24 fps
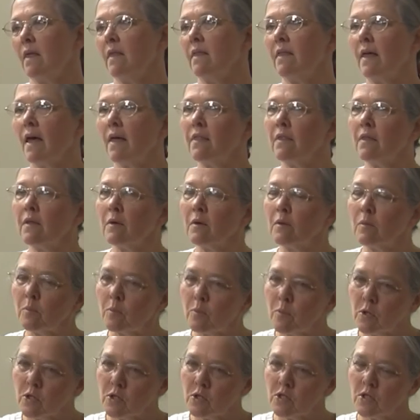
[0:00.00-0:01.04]
that the
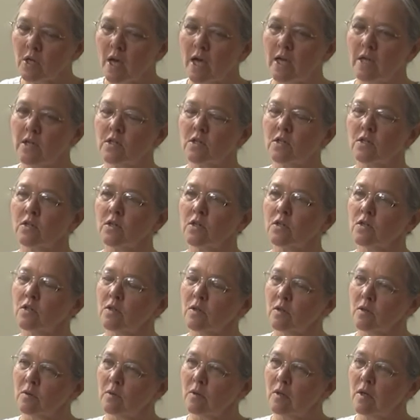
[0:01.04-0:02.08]
preciseness,
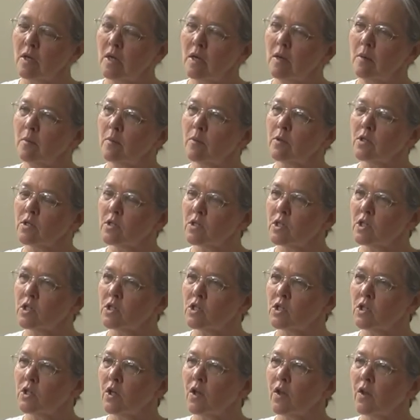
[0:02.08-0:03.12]
the
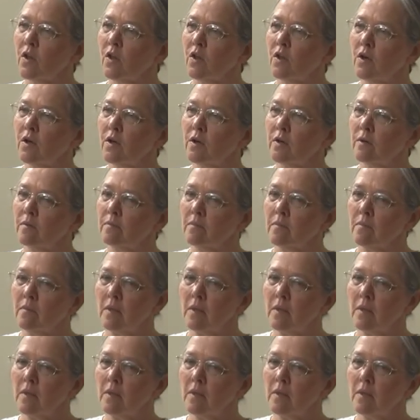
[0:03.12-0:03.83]
precision, the